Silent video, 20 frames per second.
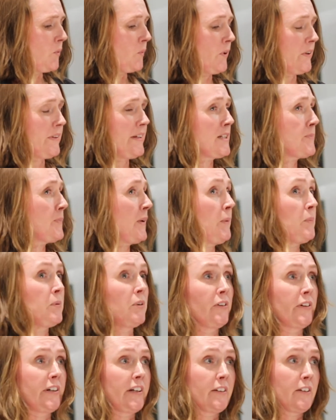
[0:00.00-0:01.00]
Were these
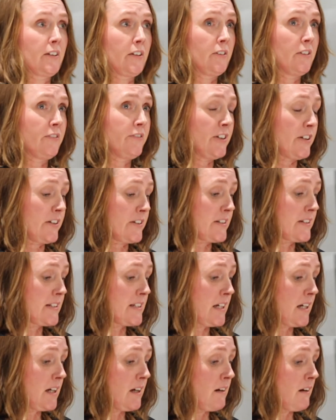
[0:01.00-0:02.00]
people already at the
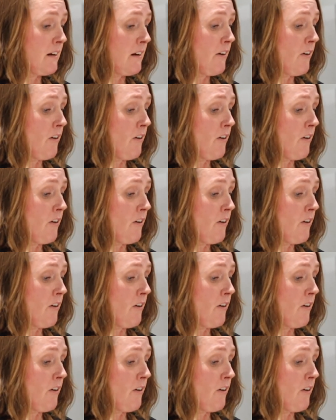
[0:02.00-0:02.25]
university?